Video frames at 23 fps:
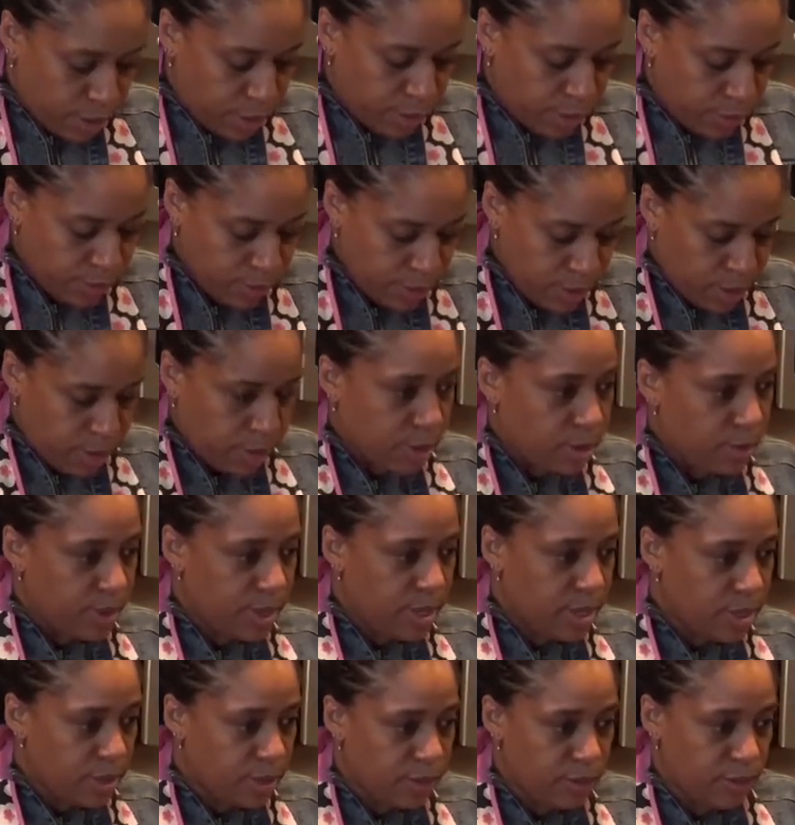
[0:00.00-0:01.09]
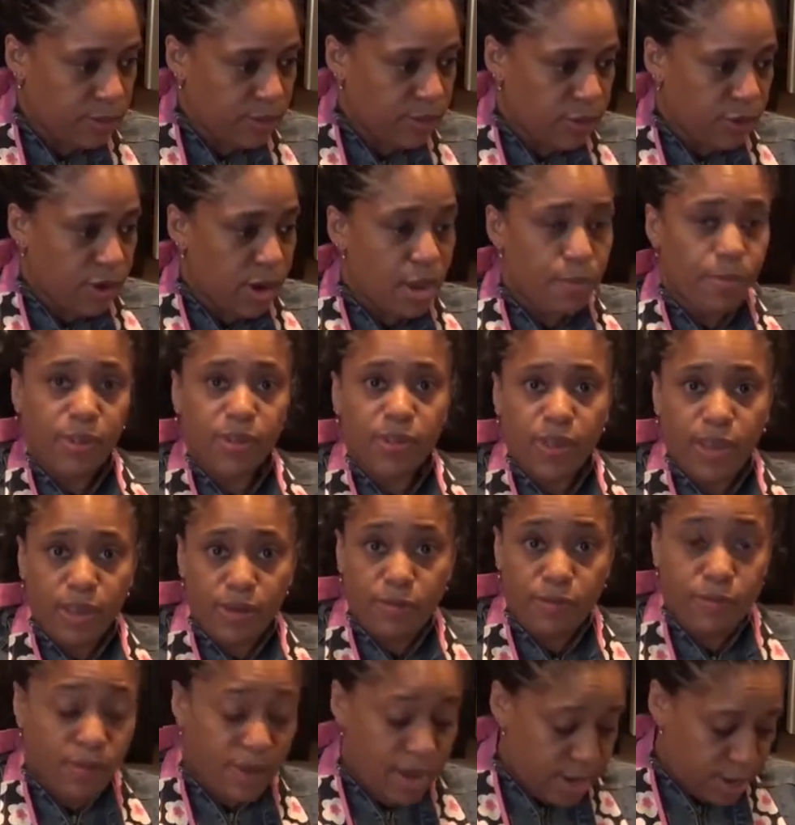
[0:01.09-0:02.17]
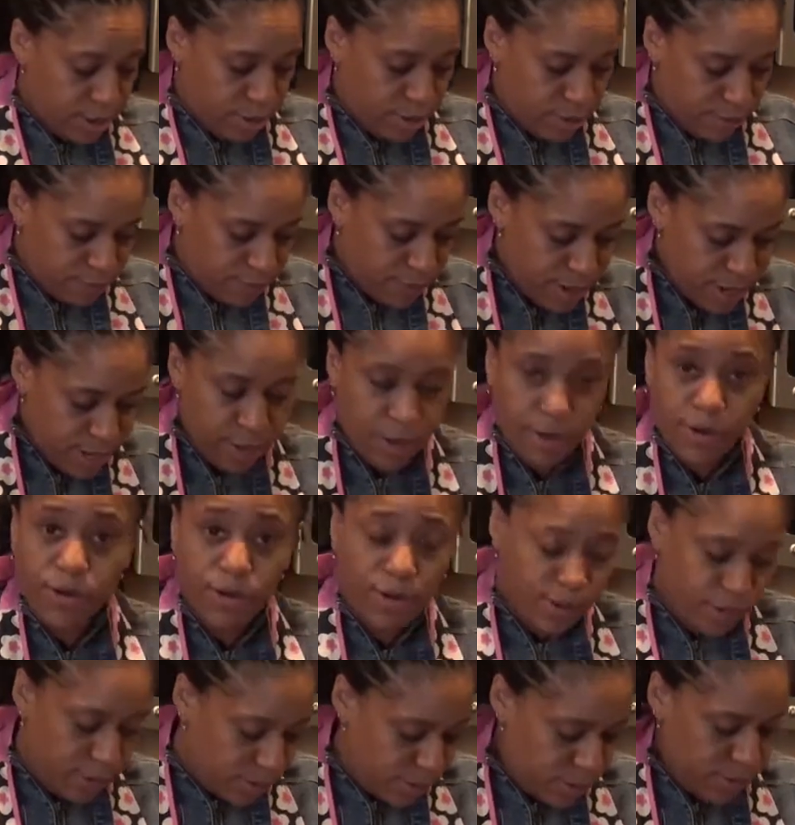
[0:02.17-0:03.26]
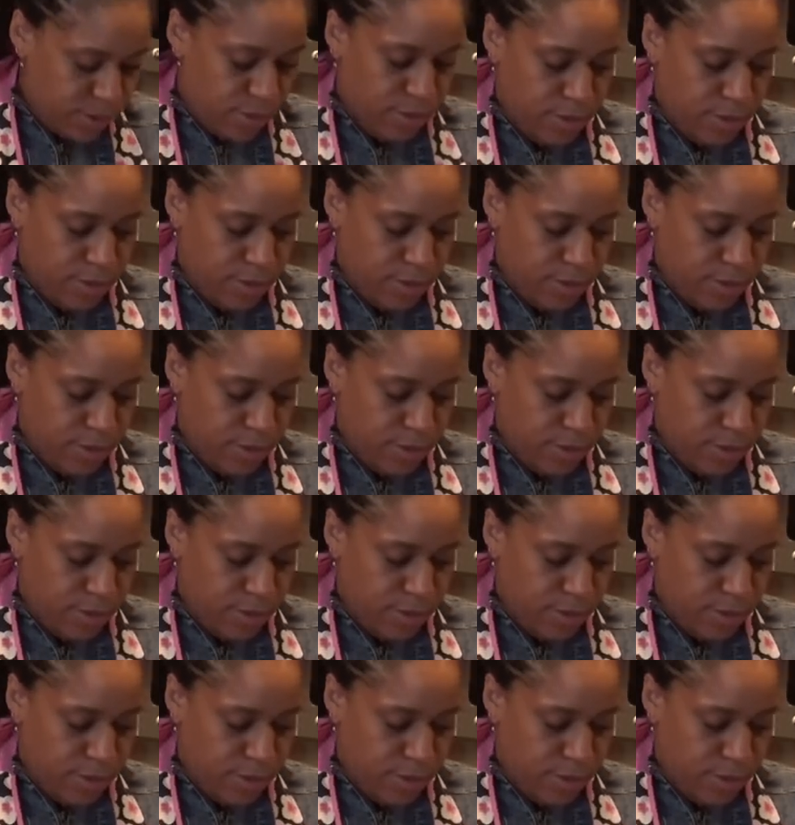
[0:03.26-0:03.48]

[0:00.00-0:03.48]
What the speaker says: and smaller because the chop is getting finer and finer. So.